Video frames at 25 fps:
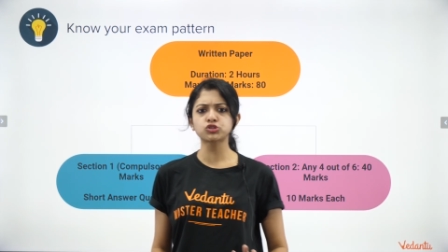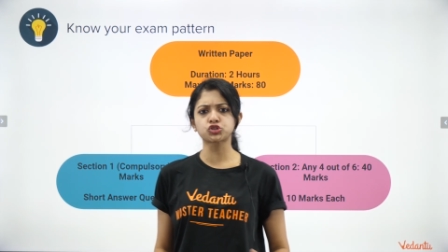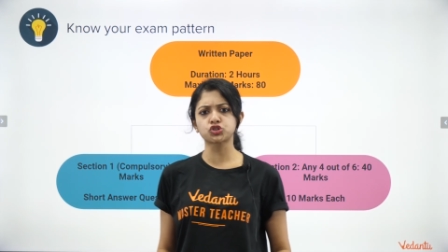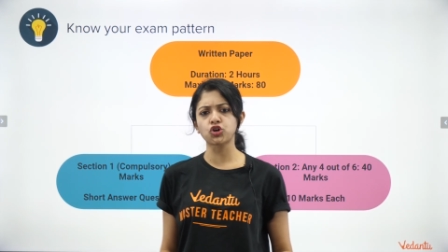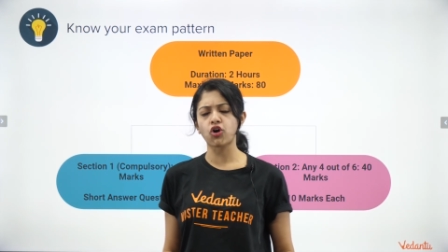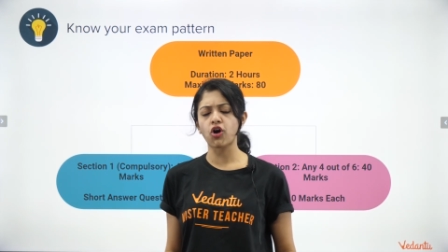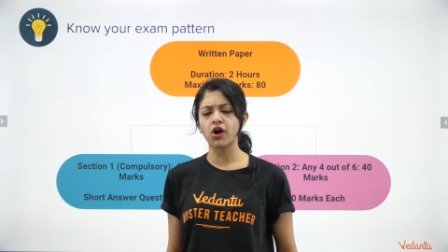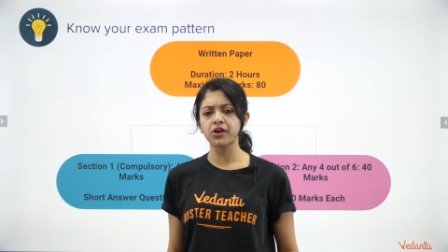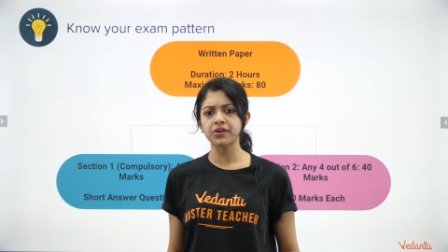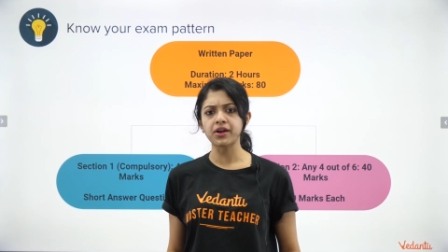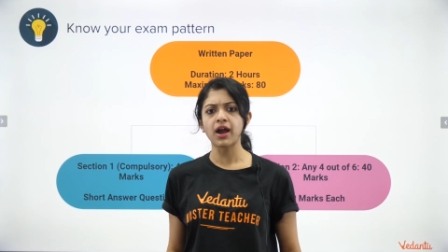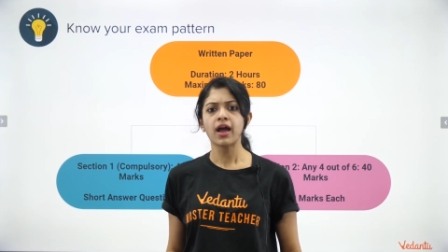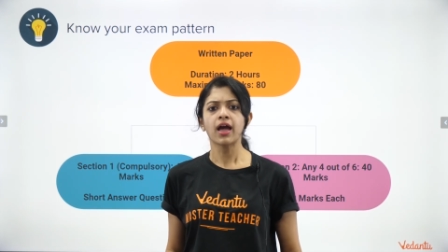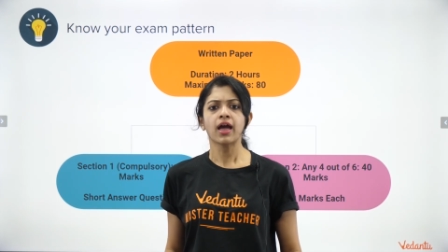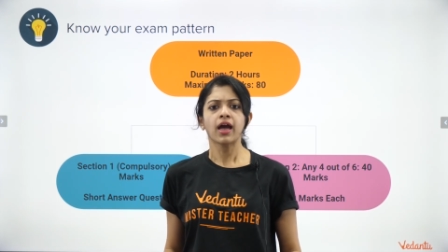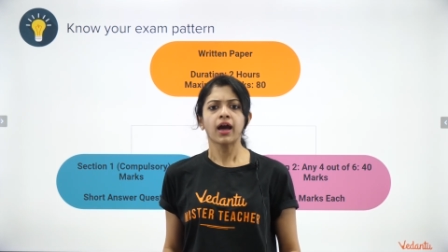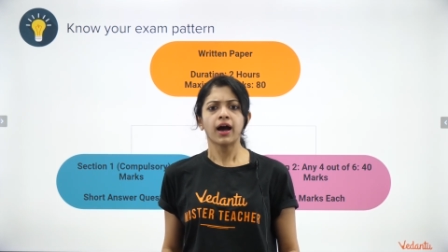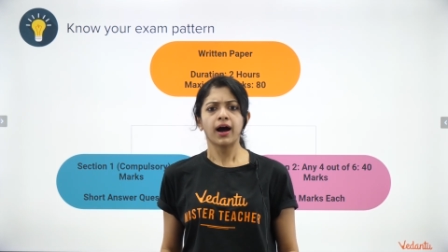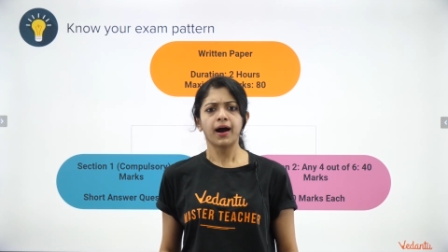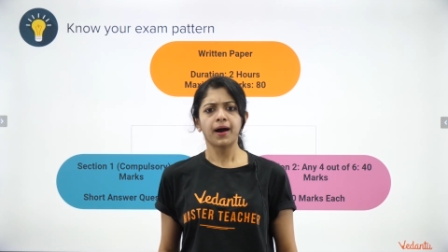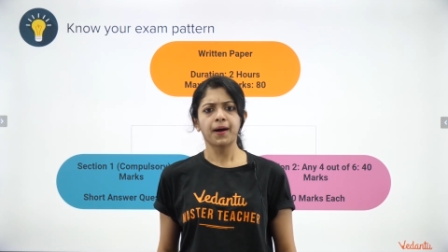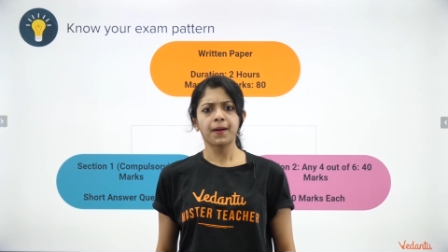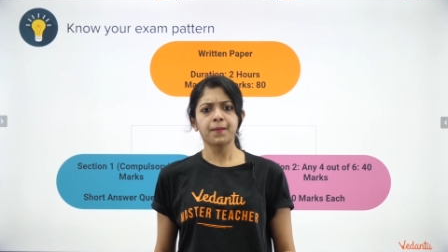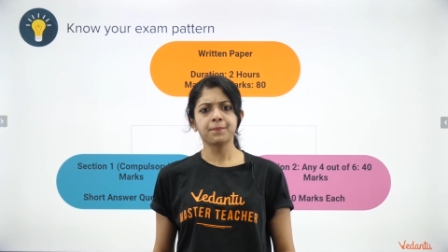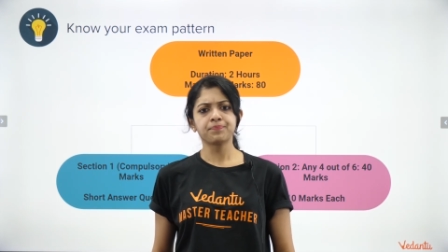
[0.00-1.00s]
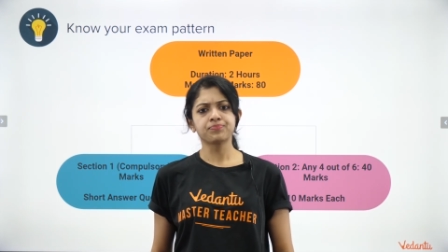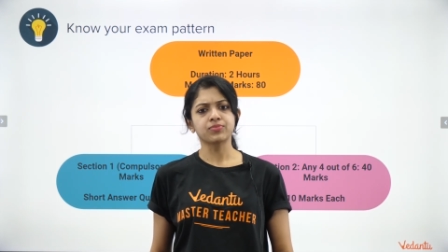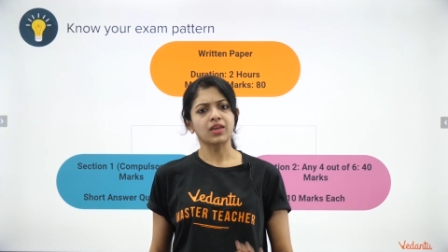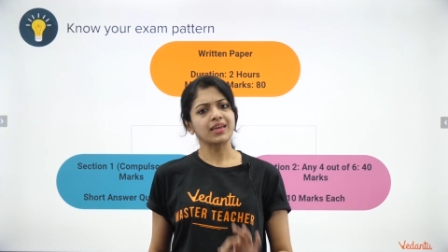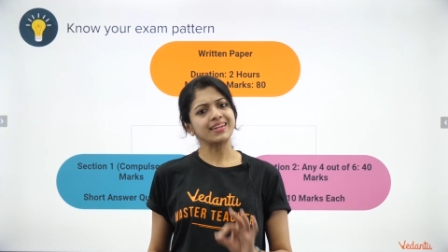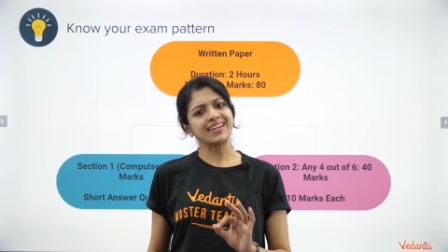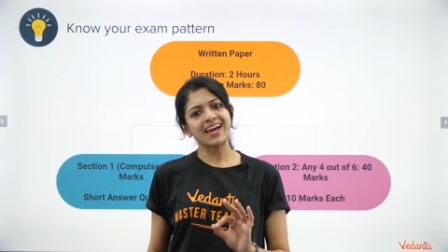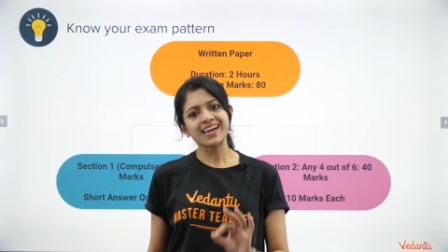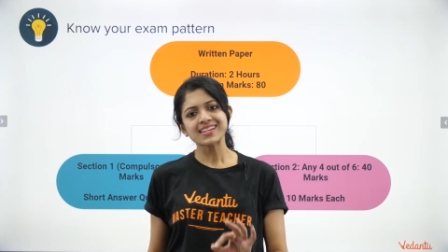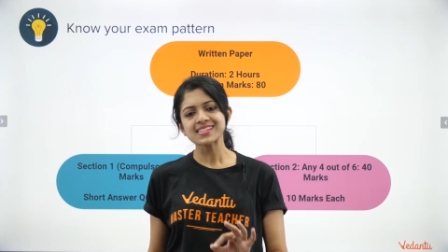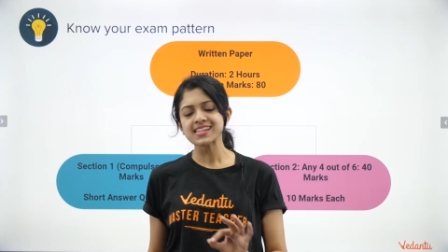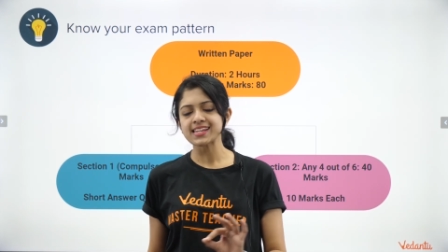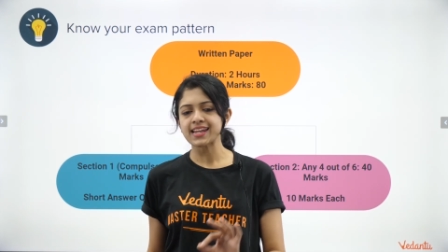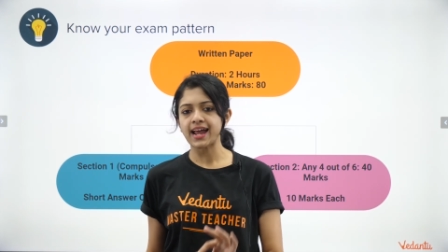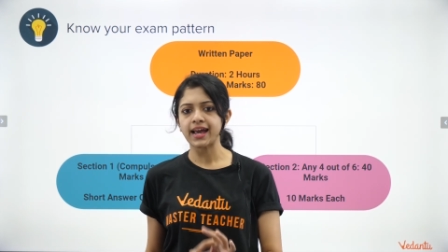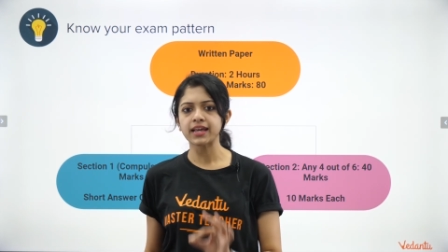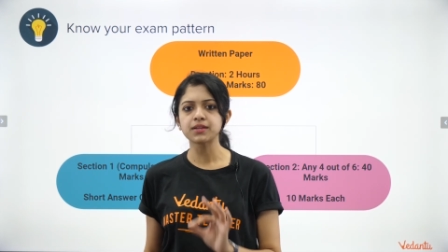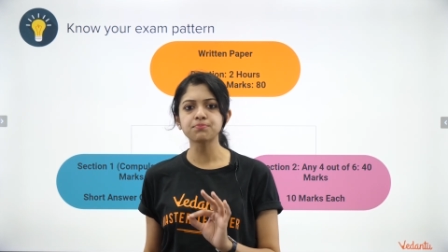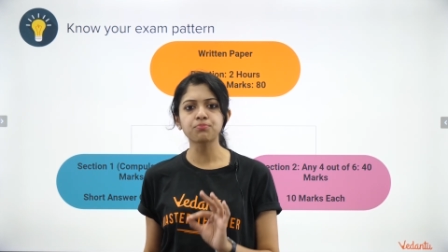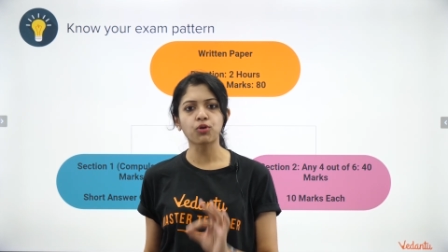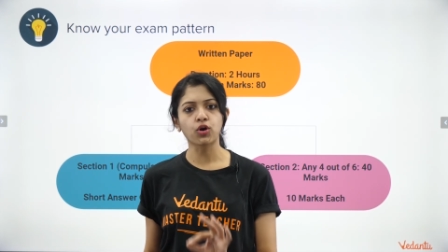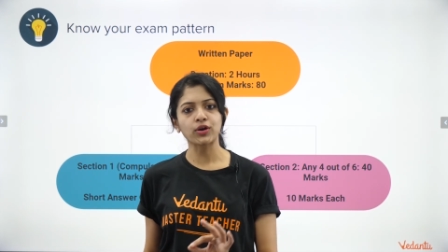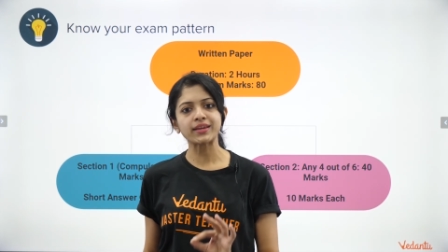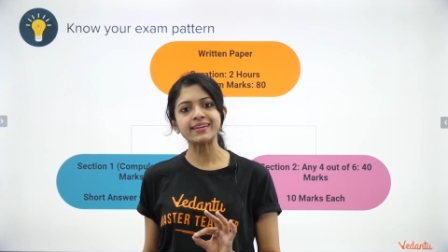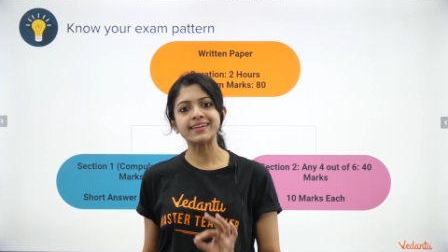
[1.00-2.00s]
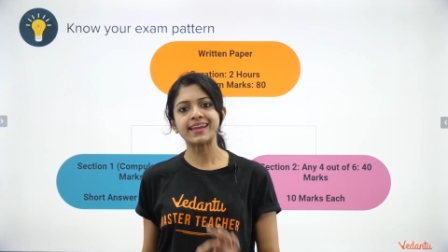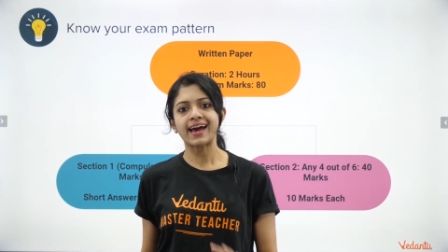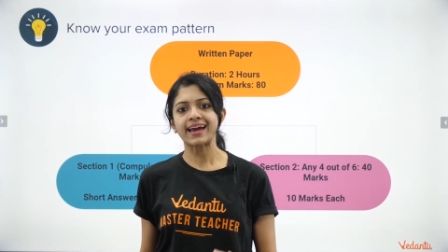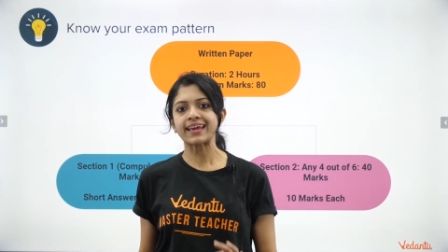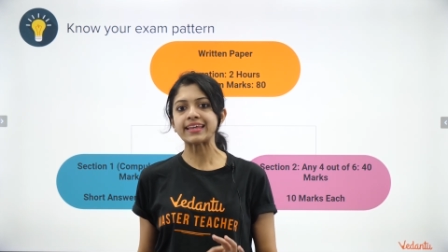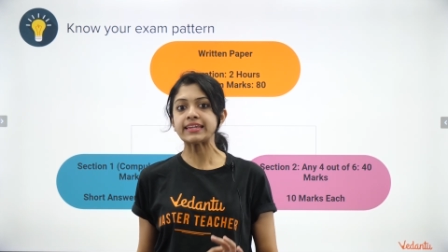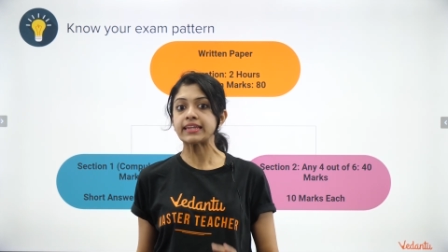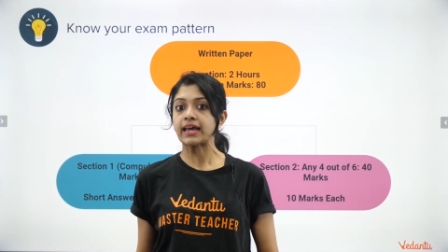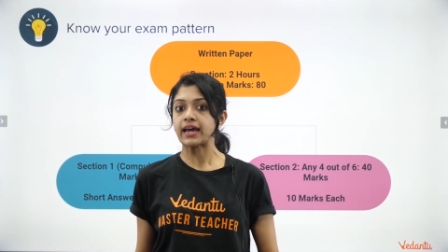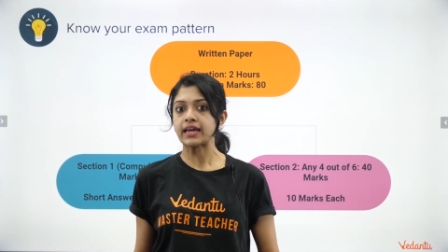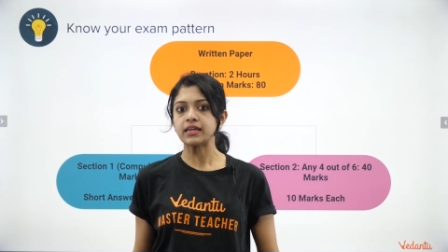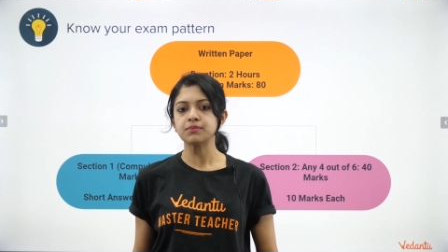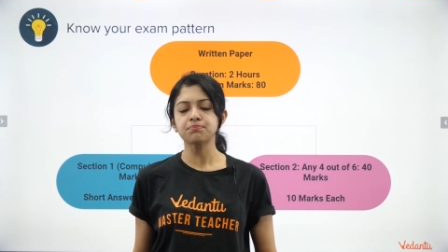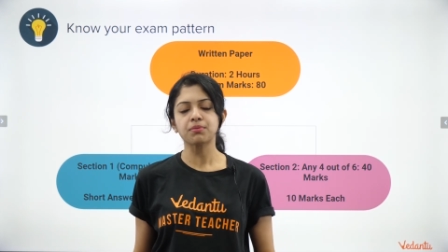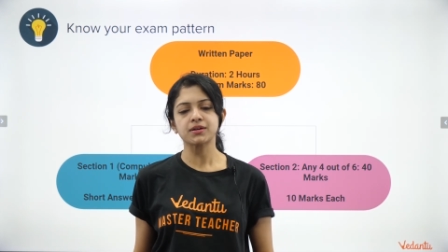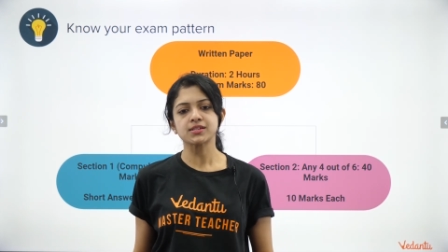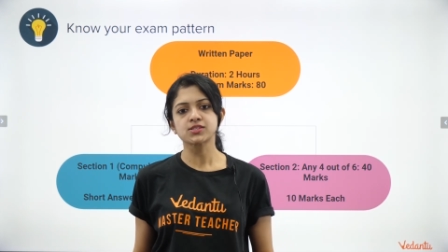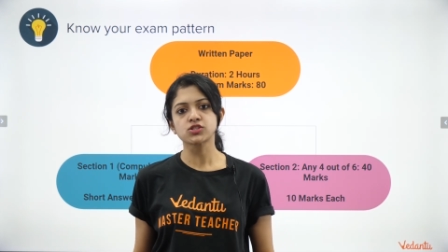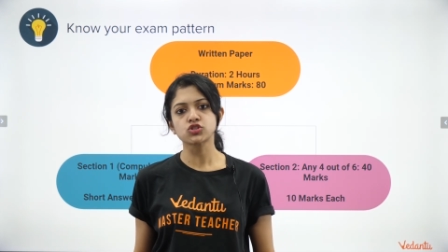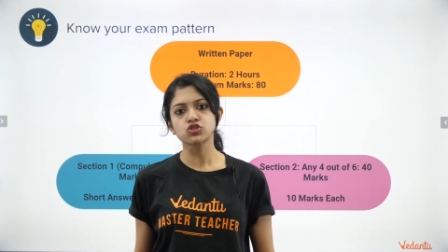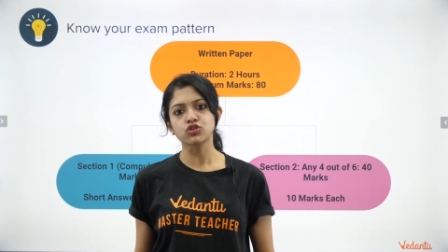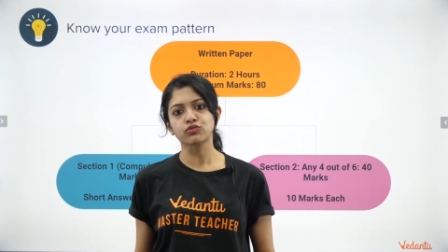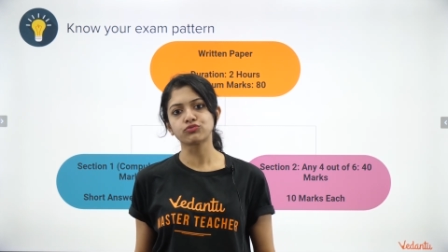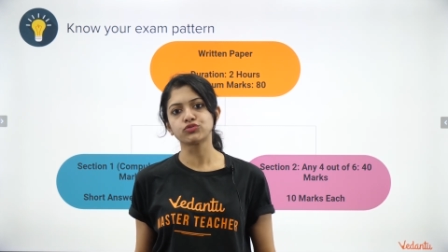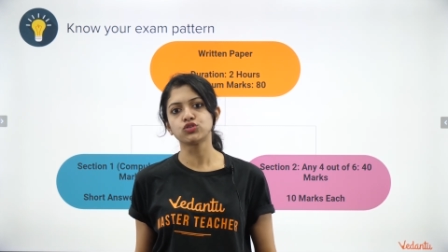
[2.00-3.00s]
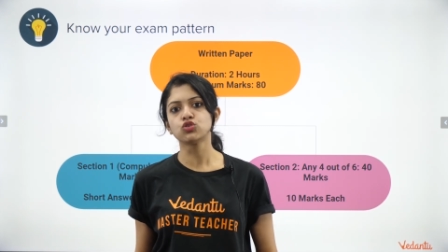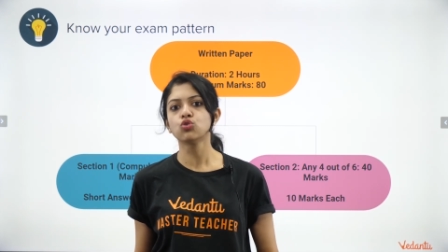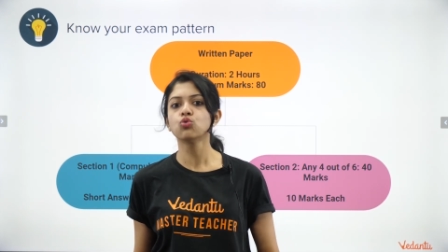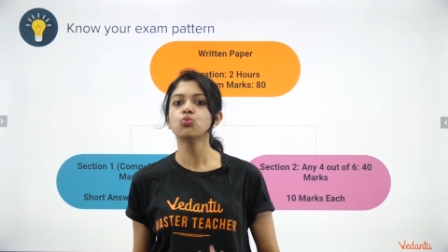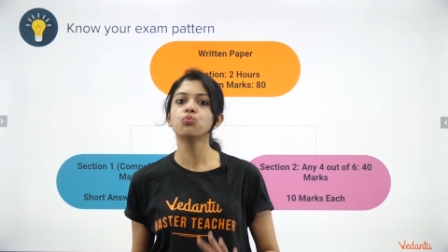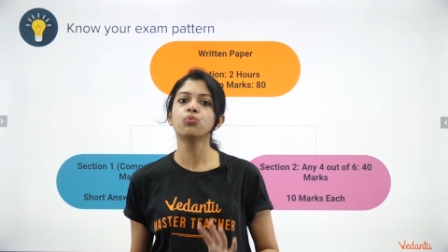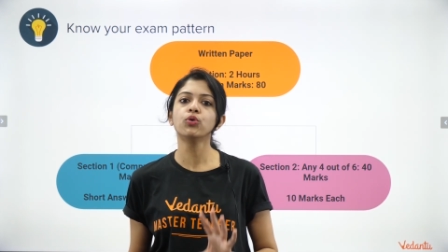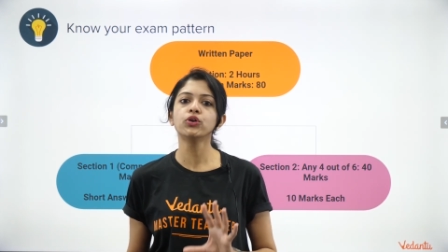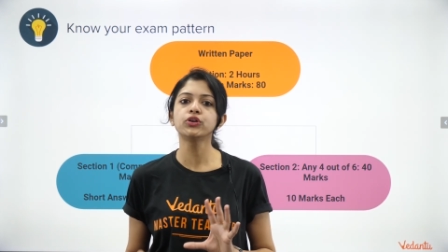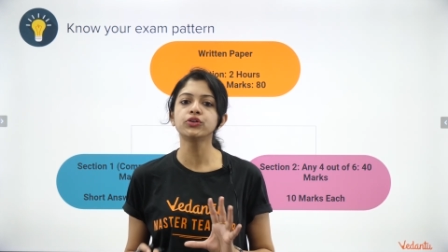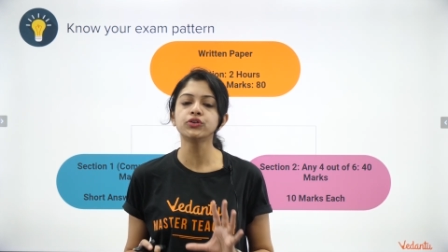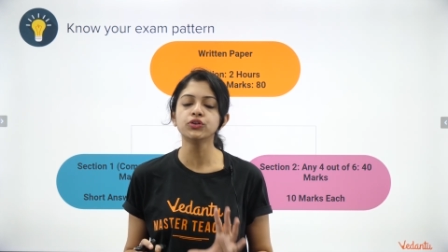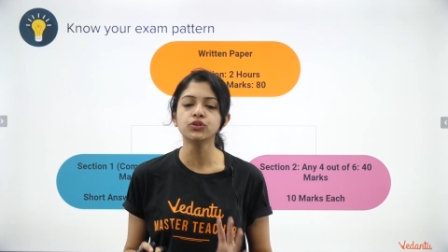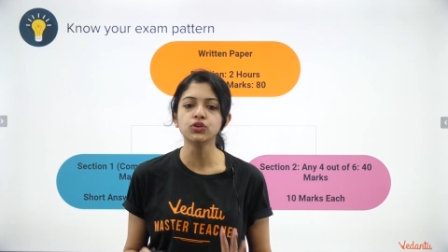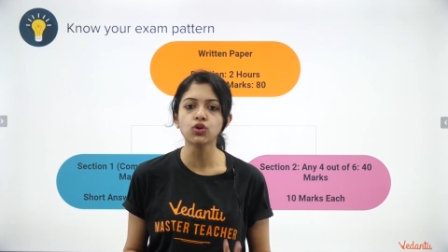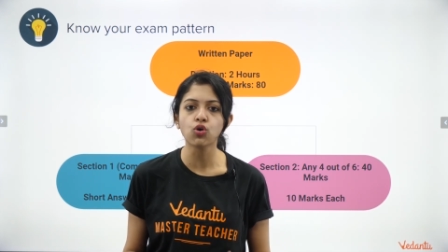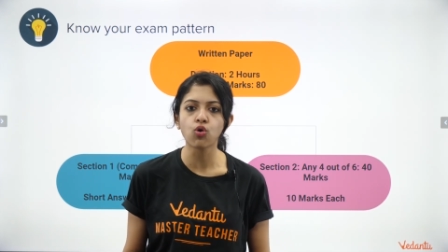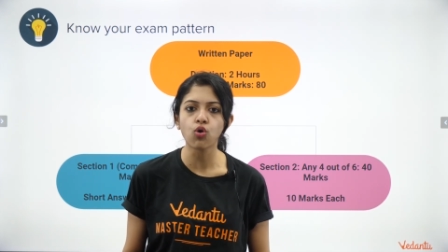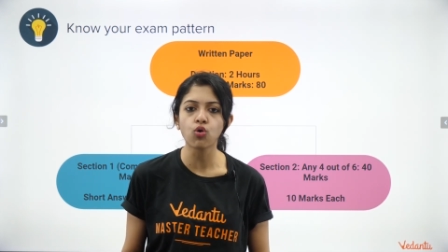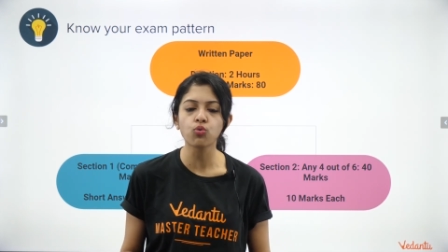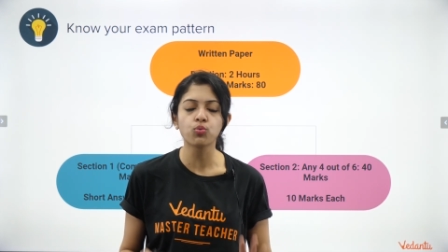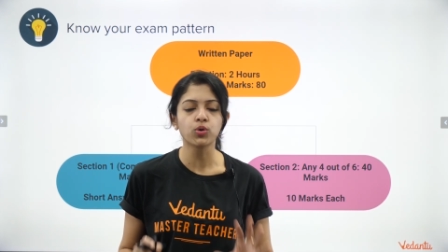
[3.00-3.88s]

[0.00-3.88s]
sure 99.99% of you would know,